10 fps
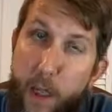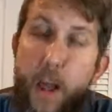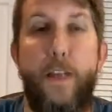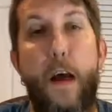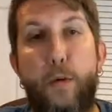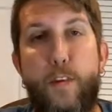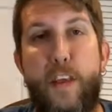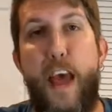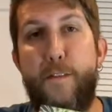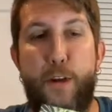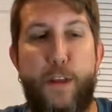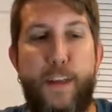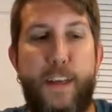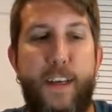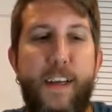That was
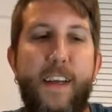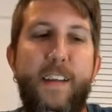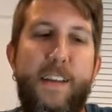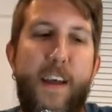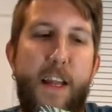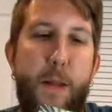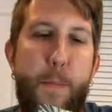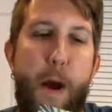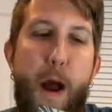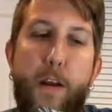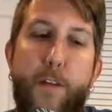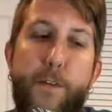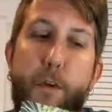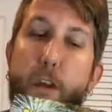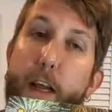everything inside the box
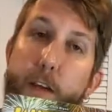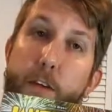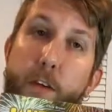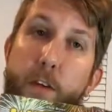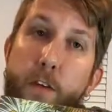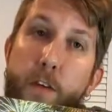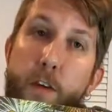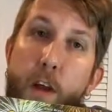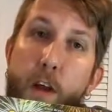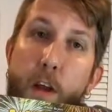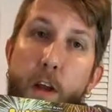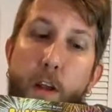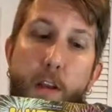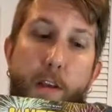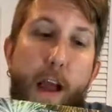for lanterns,
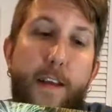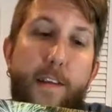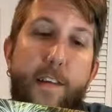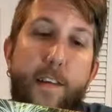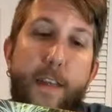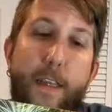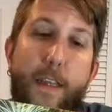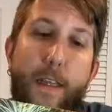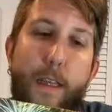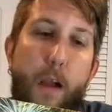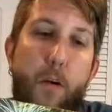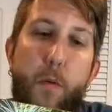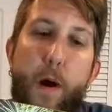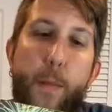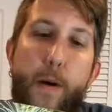dice. I don't know
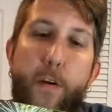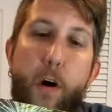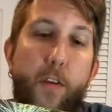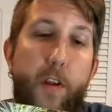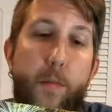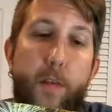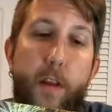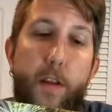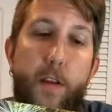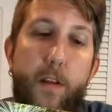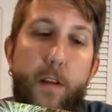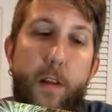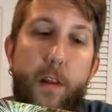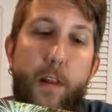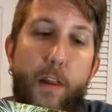why I'm having a hard time saying this.
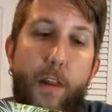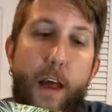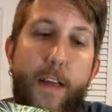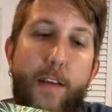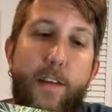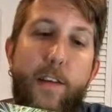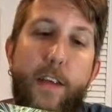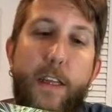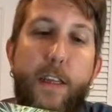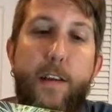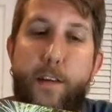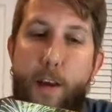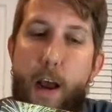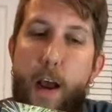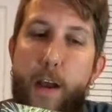Lights in the
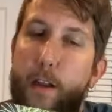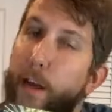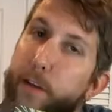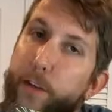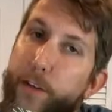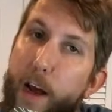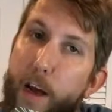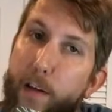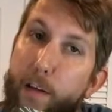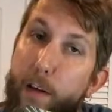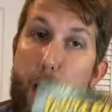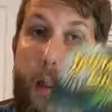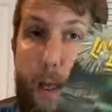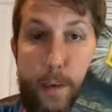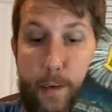sky. Lanterns, dice,
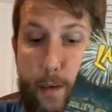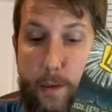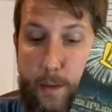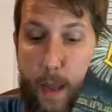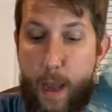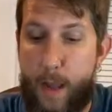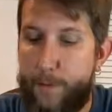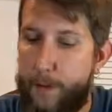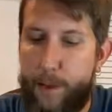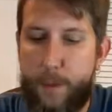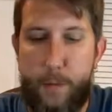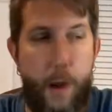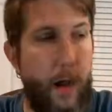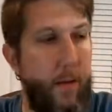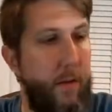lights in the sky. Everything in the
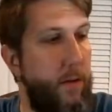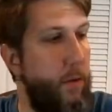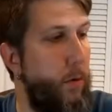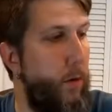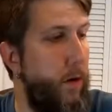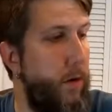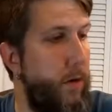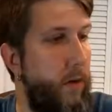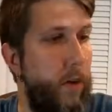box. That's what it was.